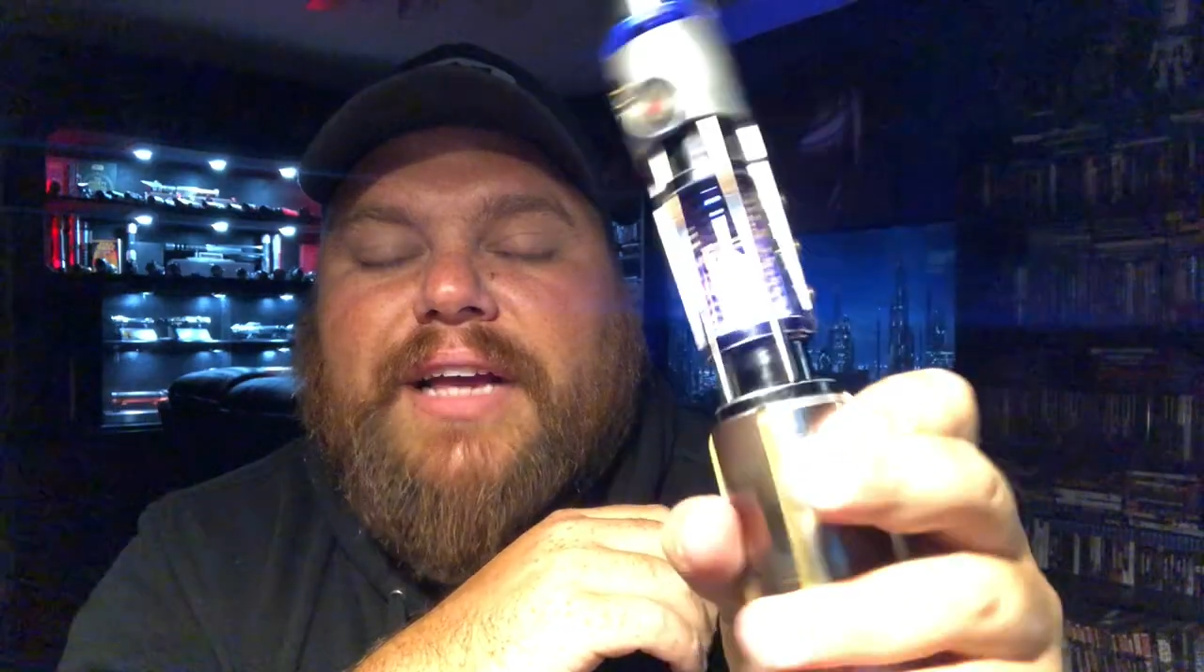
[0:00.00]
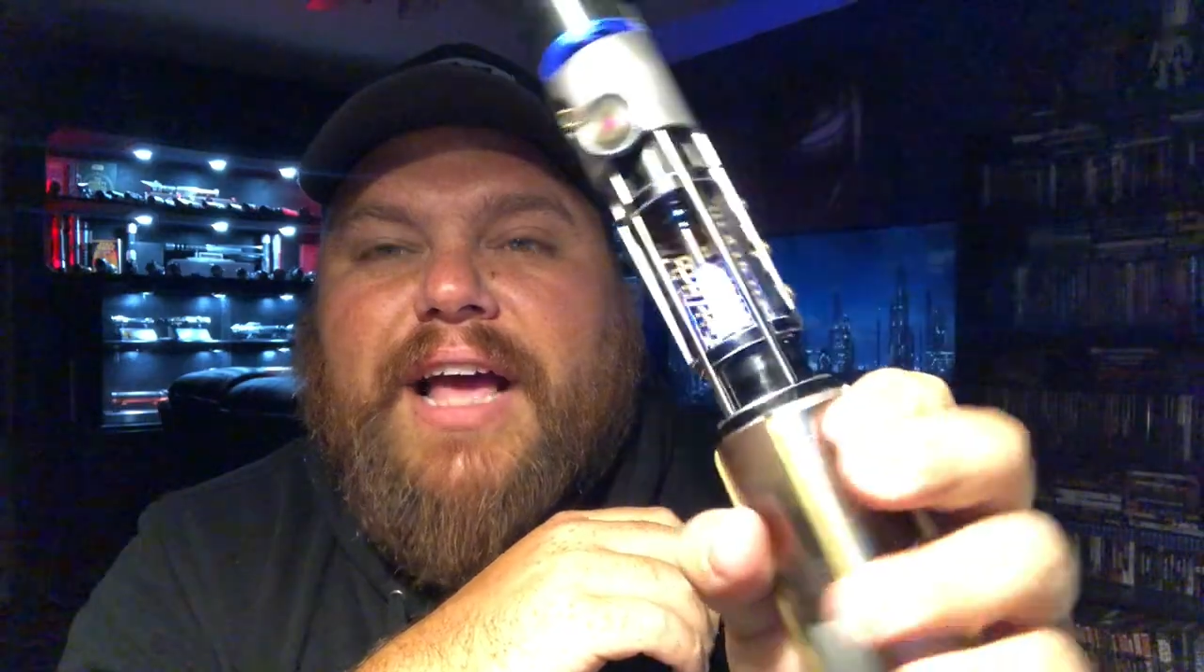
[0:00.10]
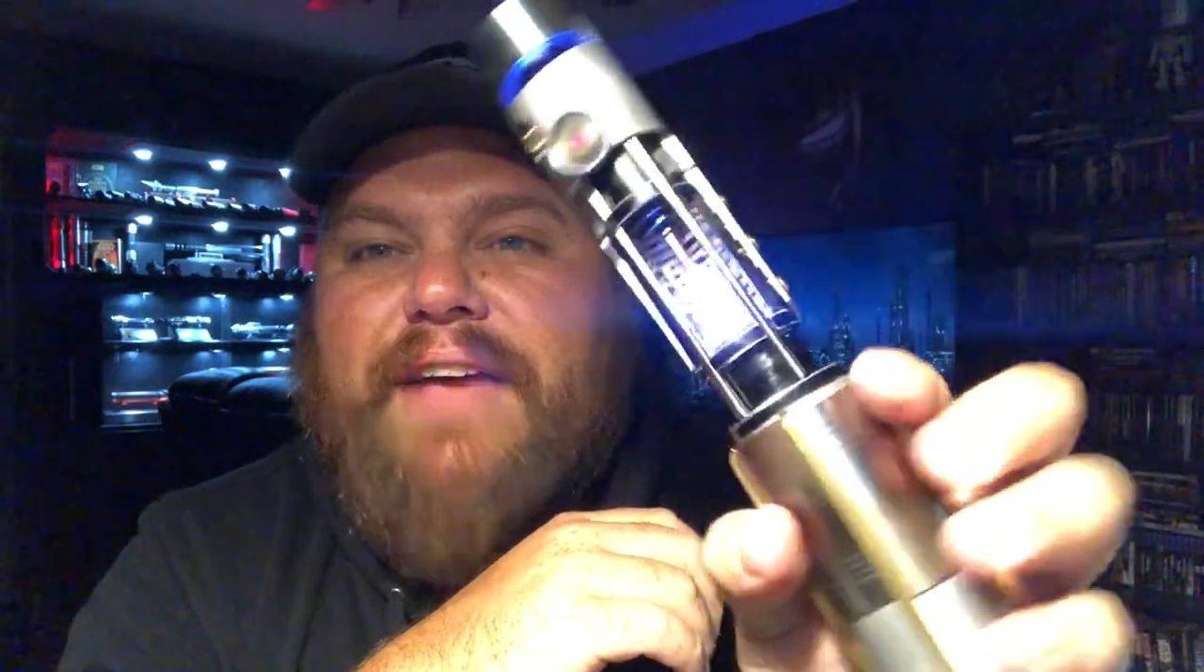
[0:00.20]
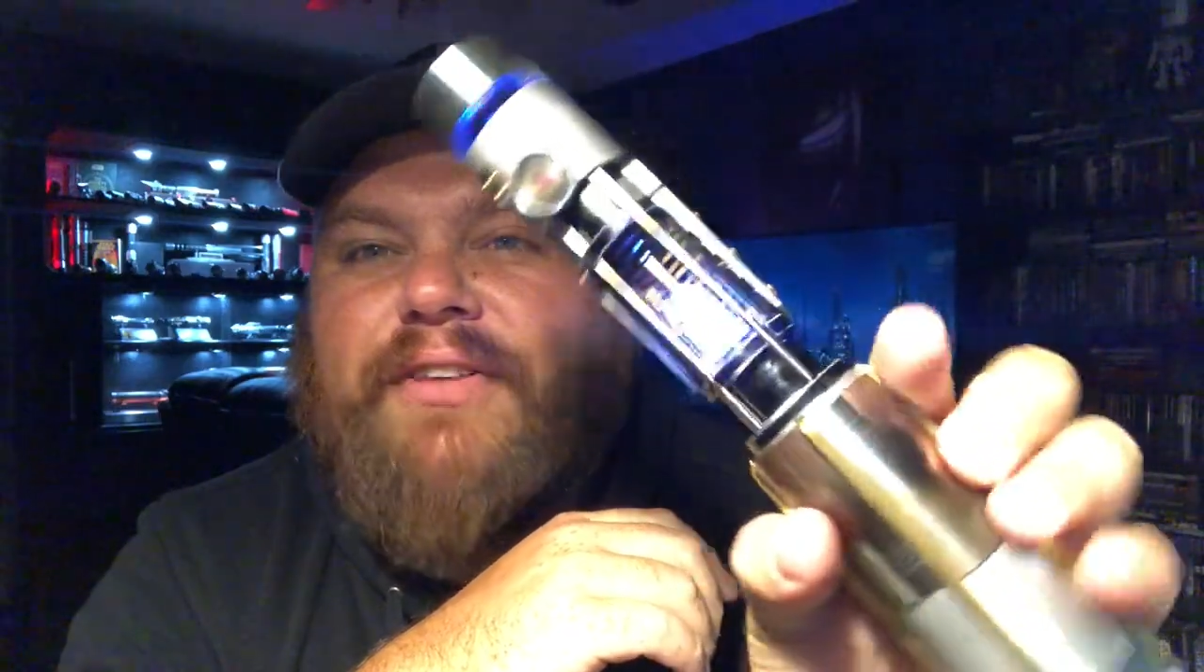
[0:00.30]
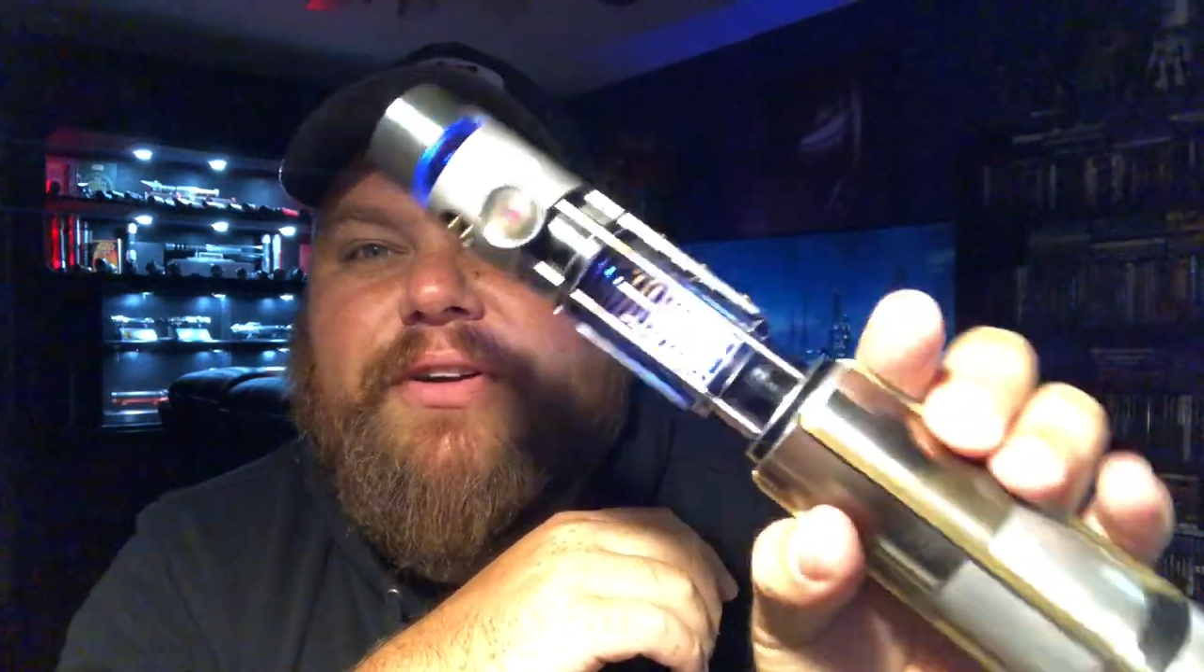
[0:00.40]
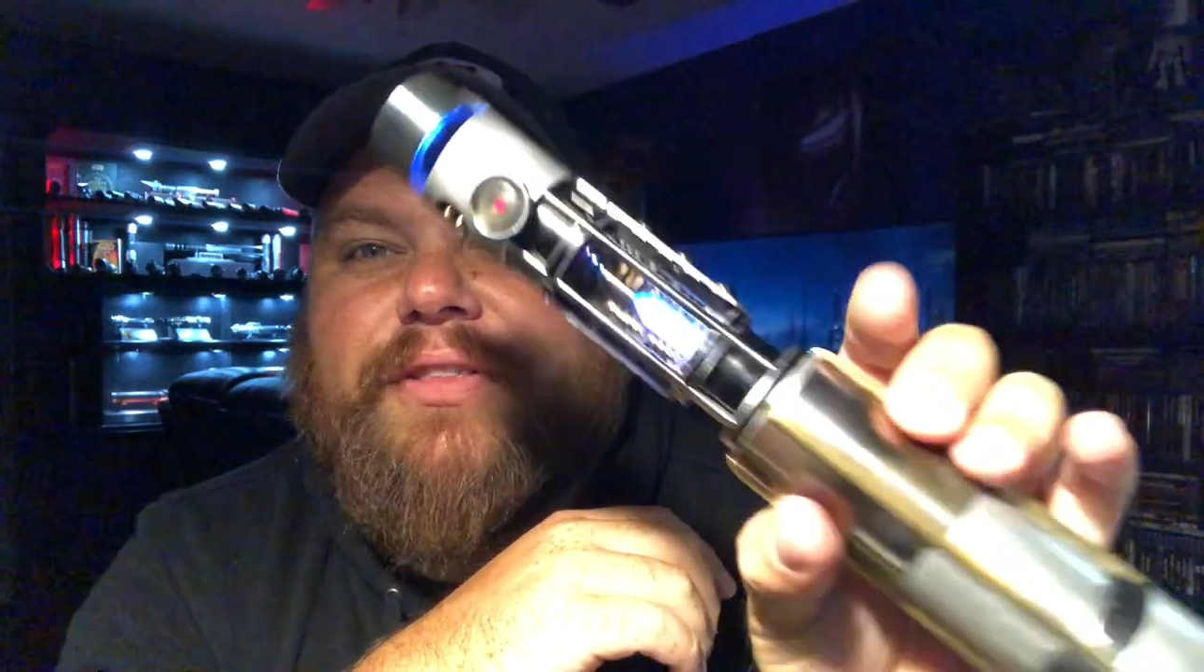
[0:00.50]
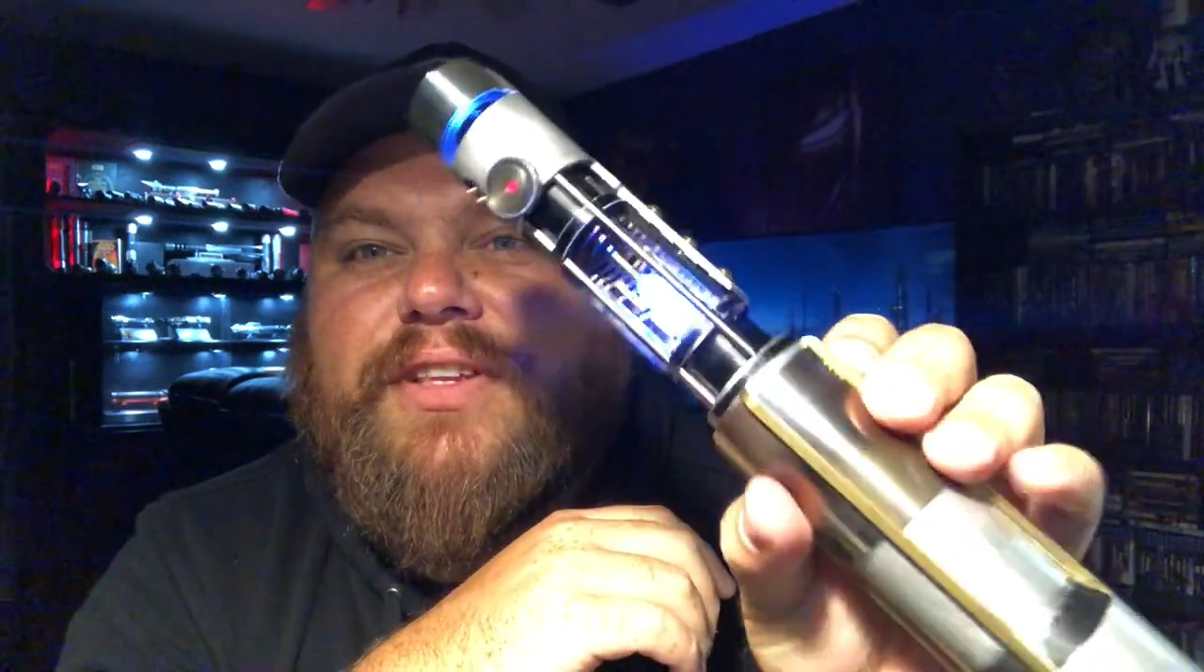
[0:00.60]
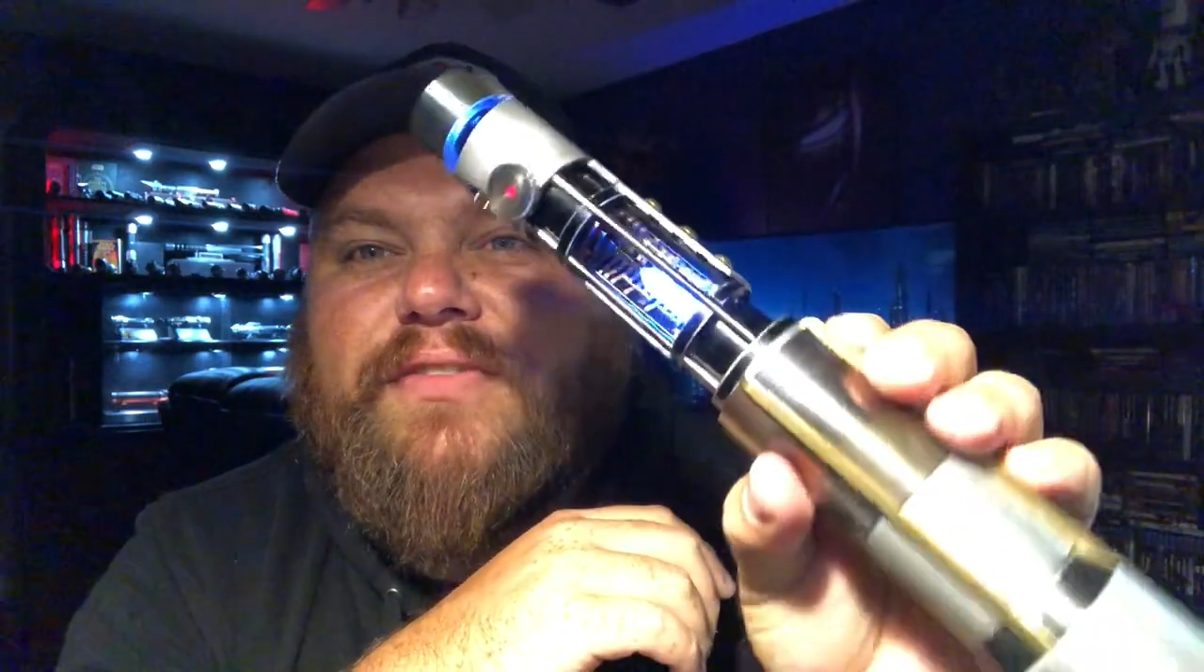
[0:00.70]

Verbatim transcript: I haven't heard this